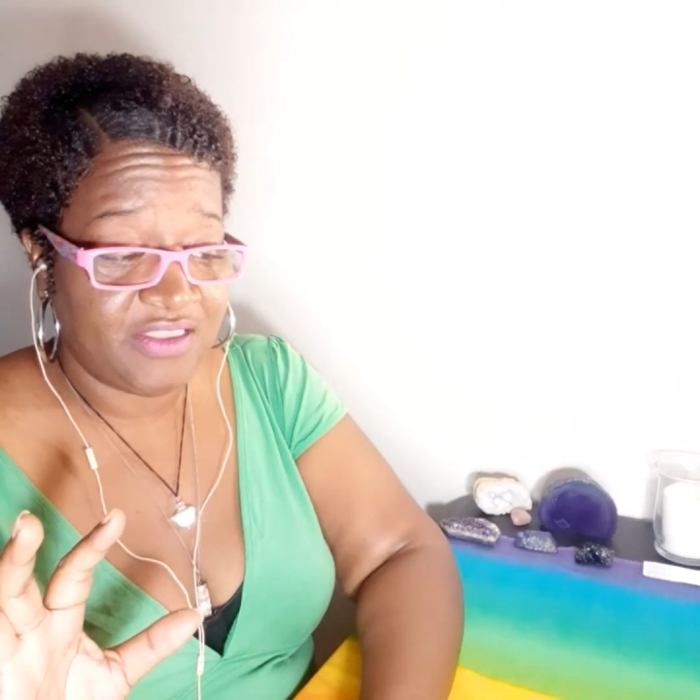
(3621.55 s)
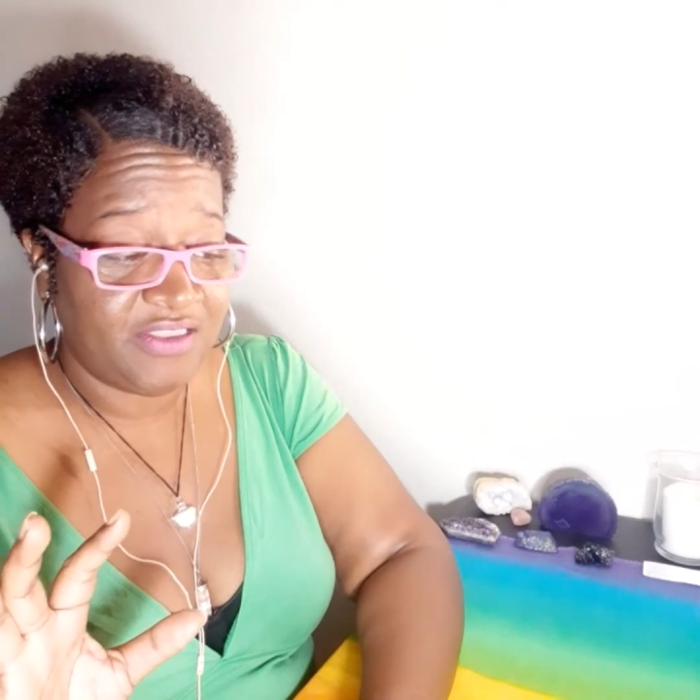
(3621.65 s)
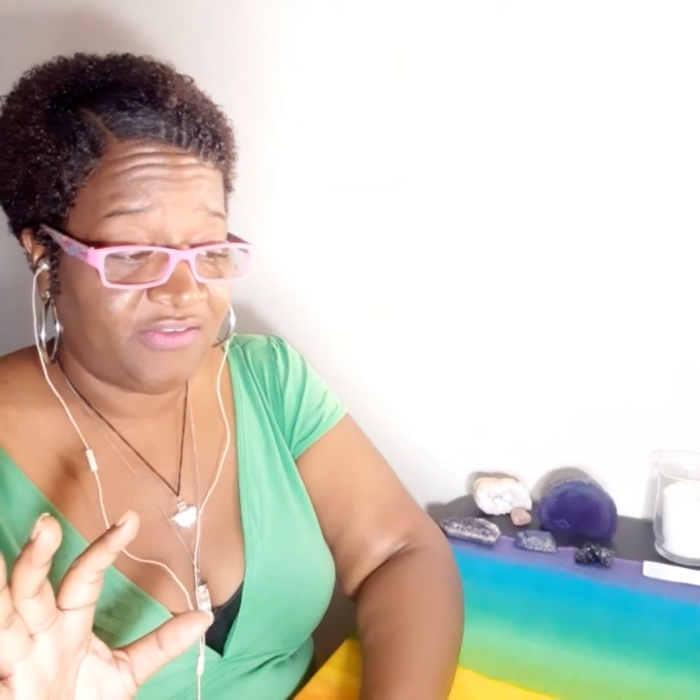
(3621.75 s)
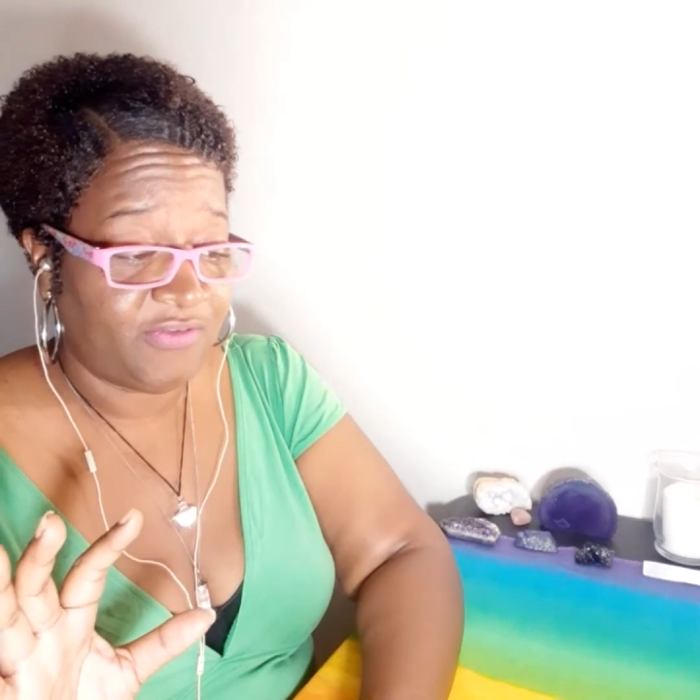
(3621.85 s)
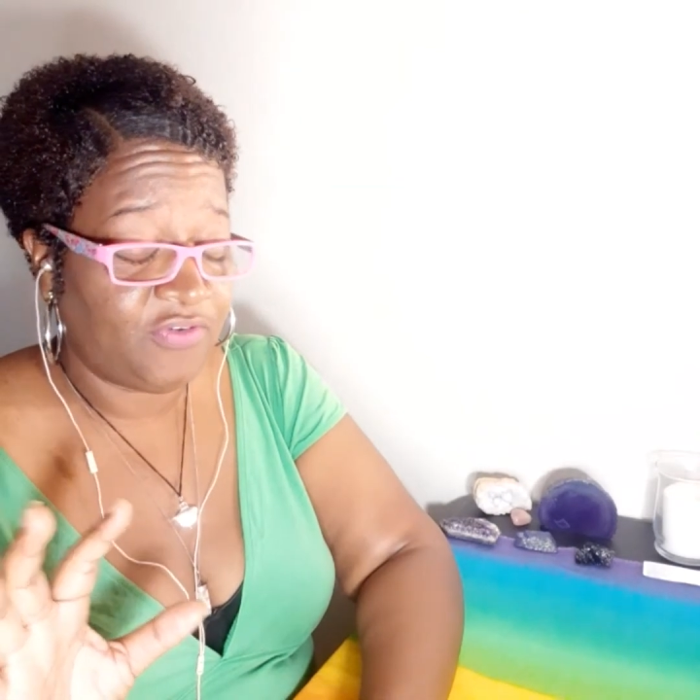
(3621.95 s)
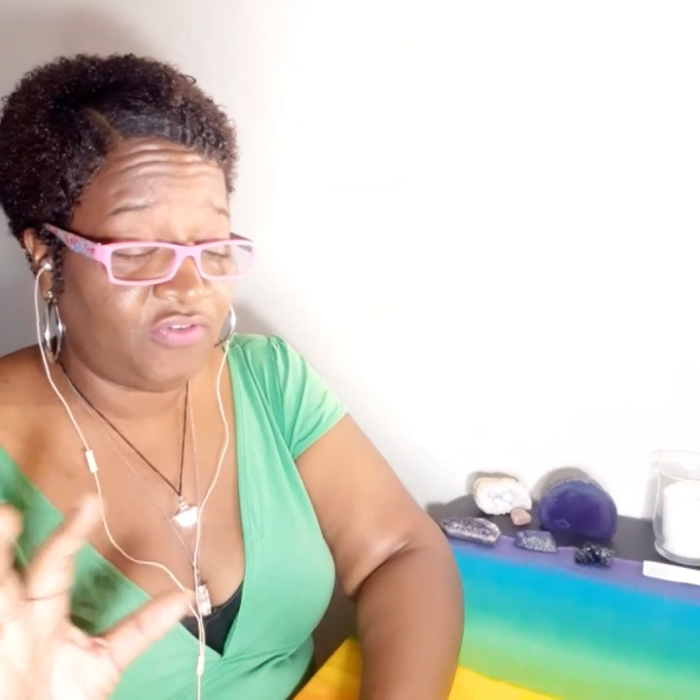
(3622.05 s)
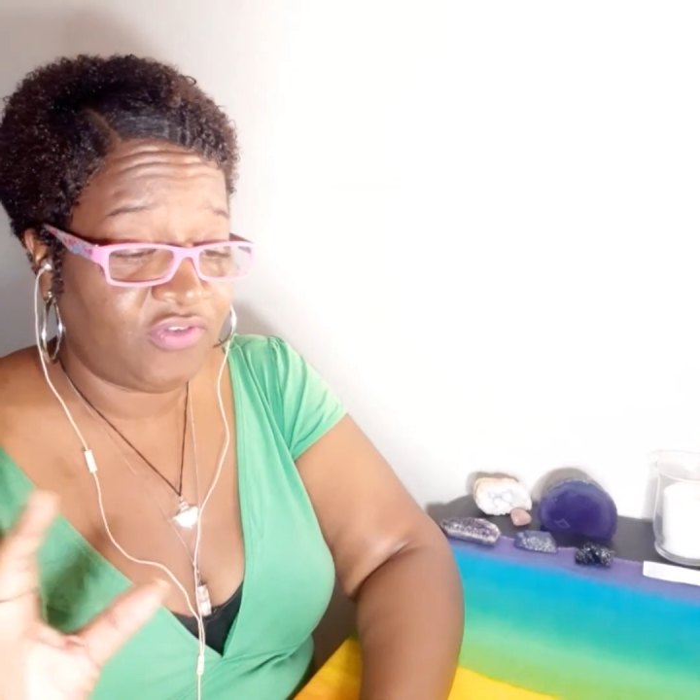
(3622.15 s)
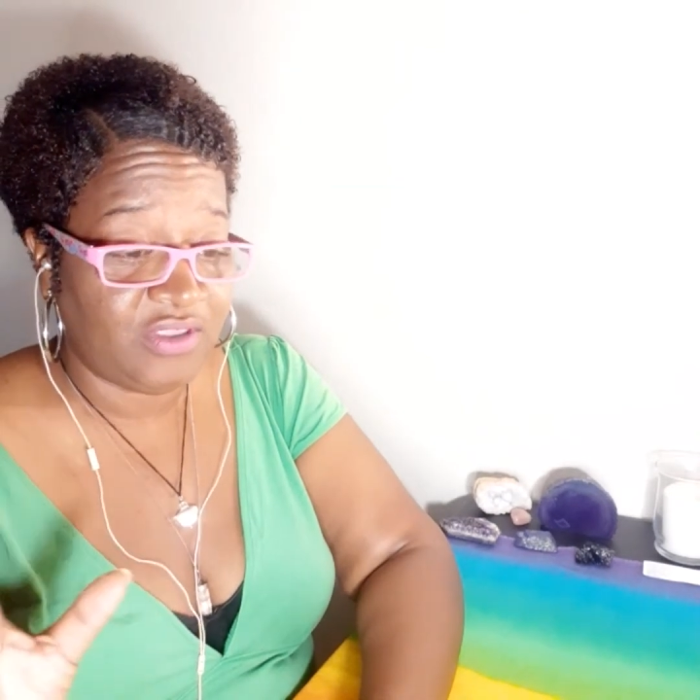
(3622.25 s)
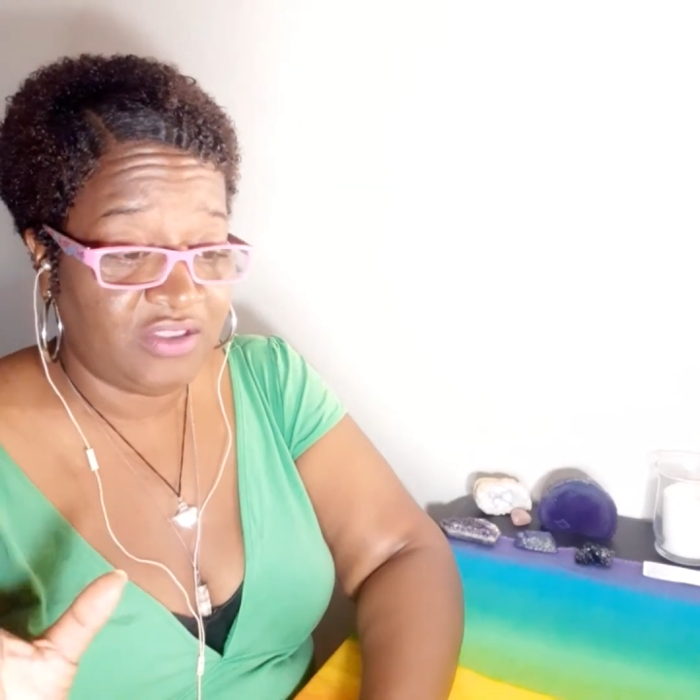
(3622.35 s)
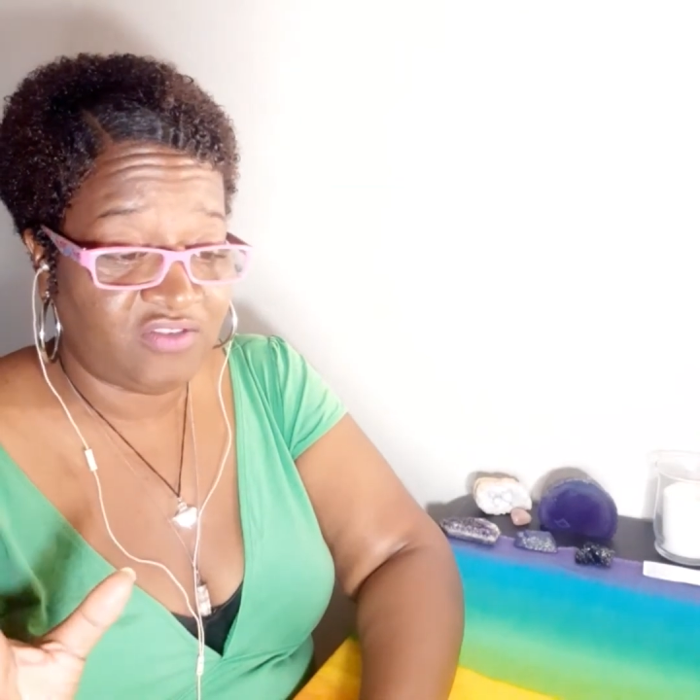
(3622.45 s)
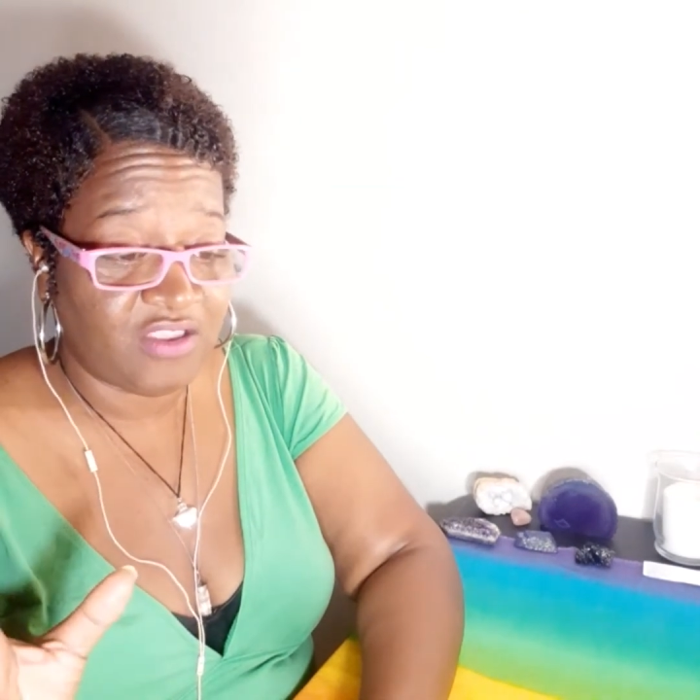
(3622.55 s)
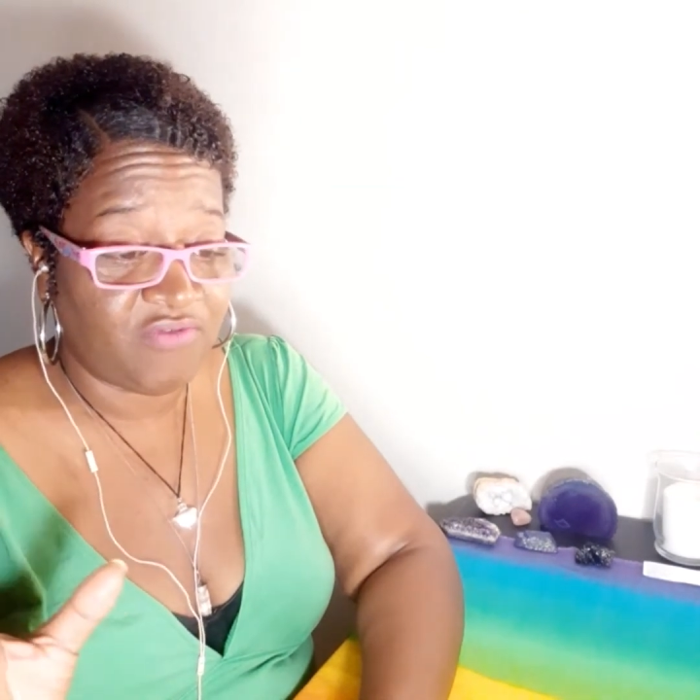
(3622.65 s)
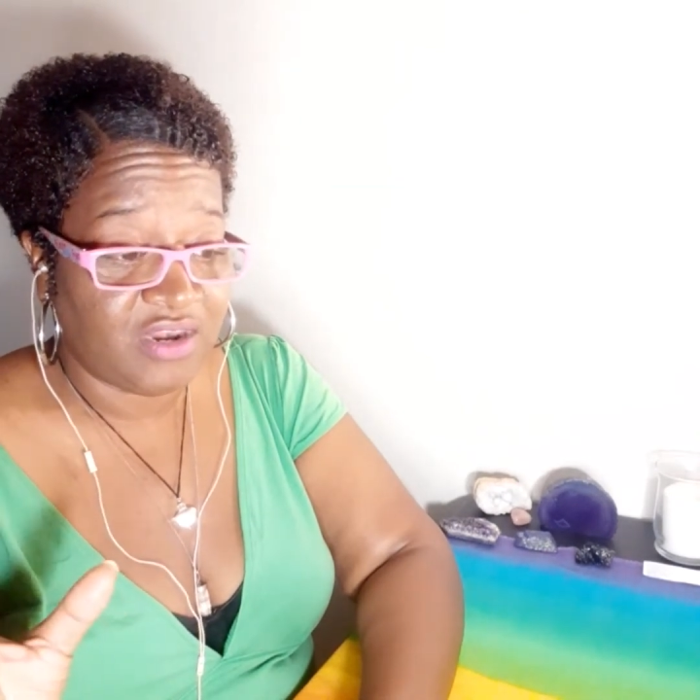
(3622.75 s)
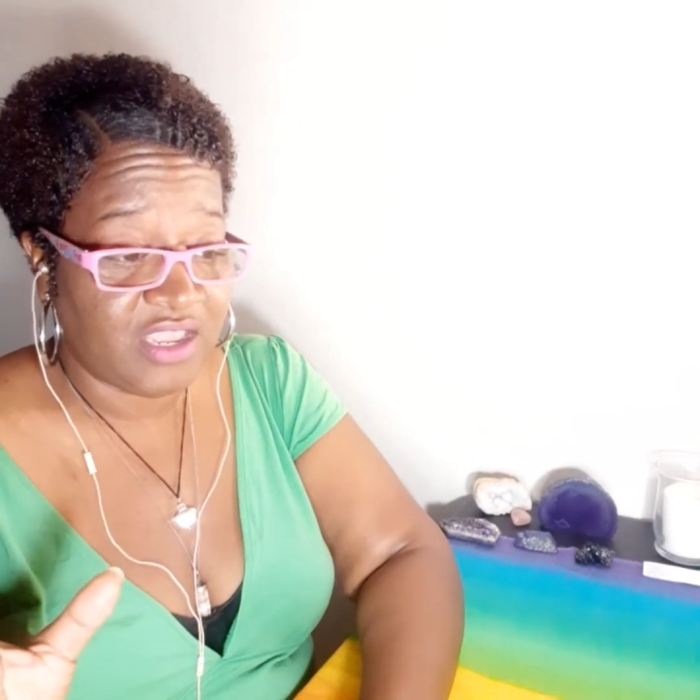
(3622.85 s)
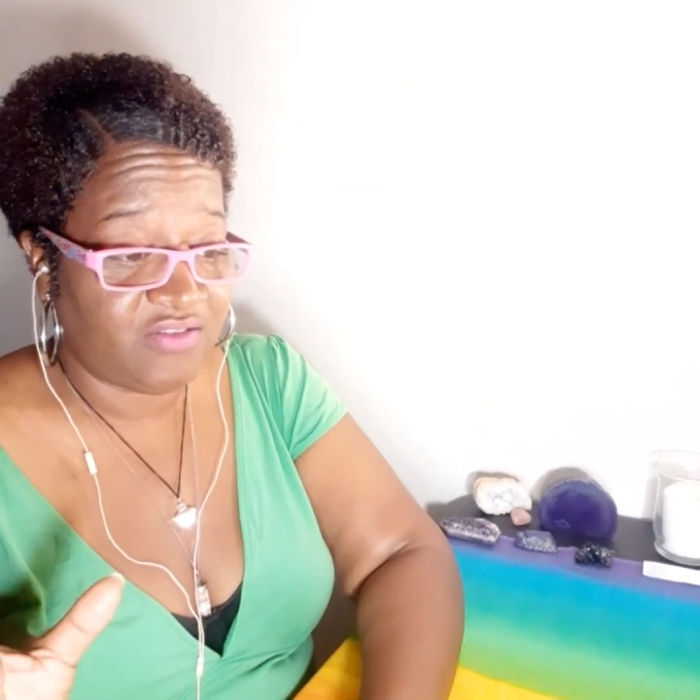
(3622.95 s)
is officially
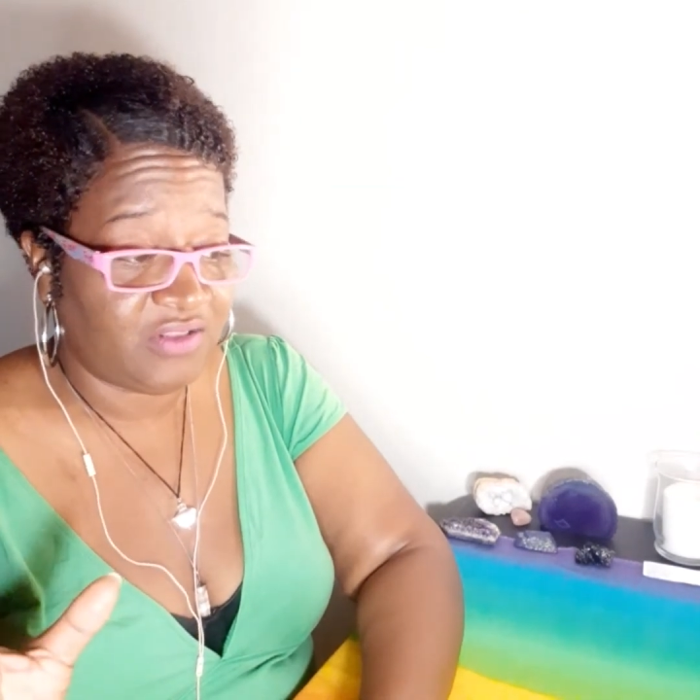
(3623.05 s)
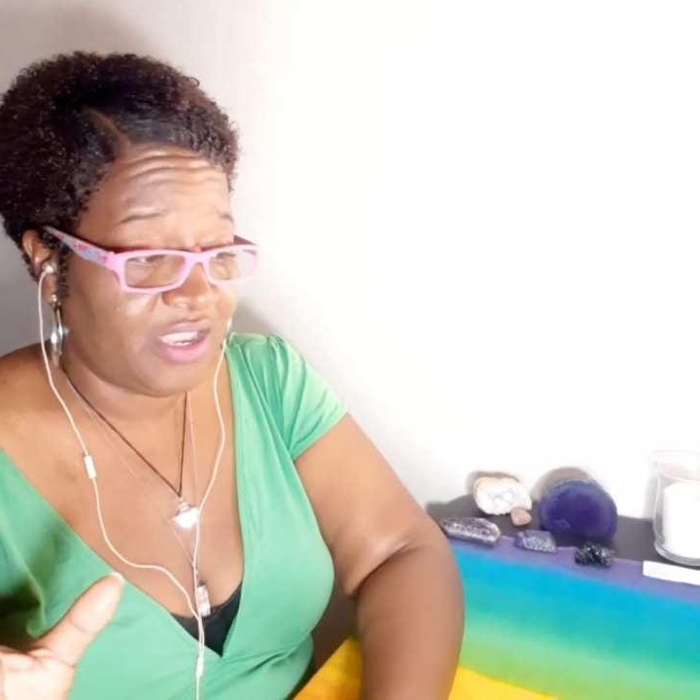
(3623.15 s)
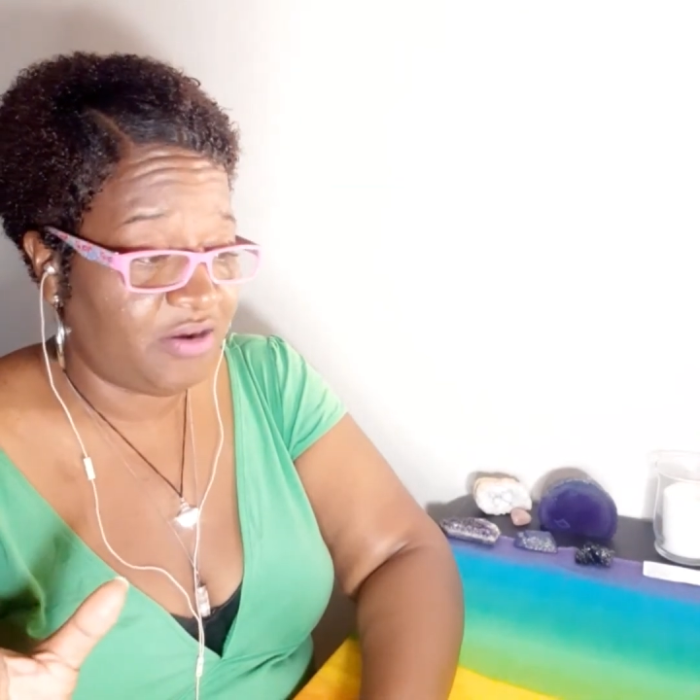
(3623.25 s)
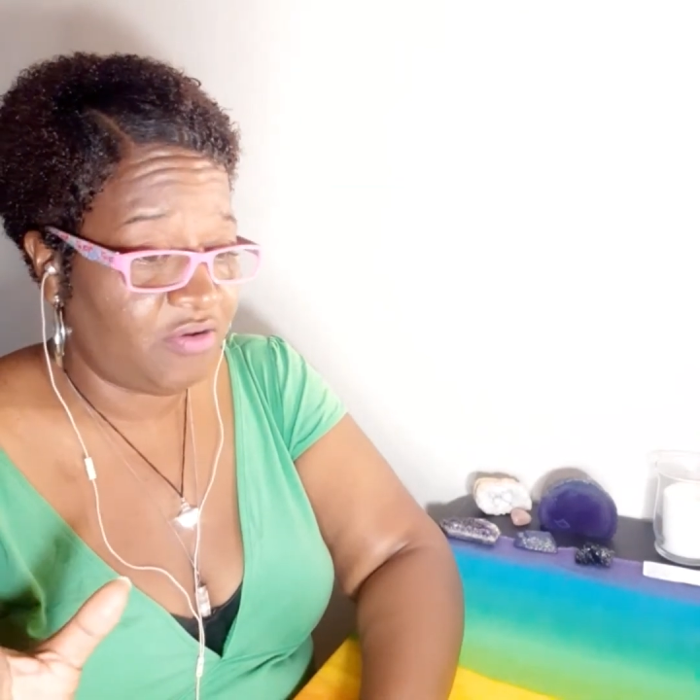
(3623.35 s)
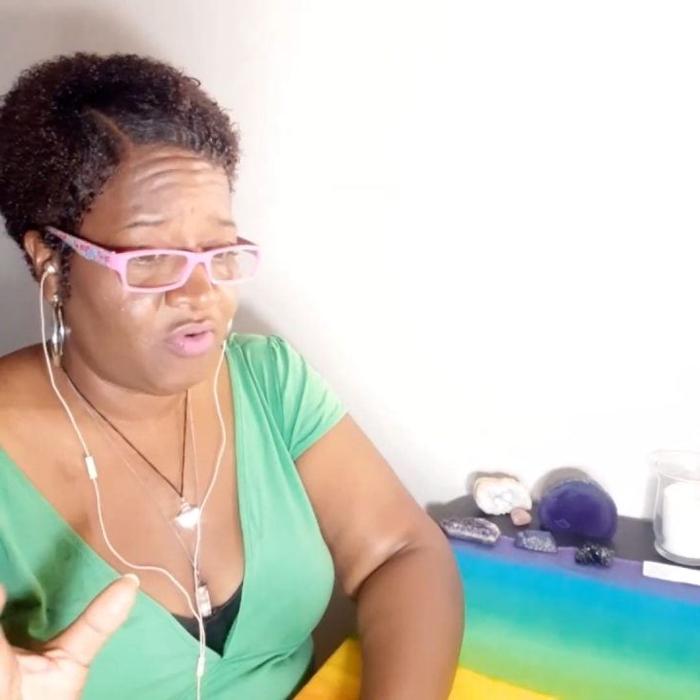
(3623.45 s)
7 days later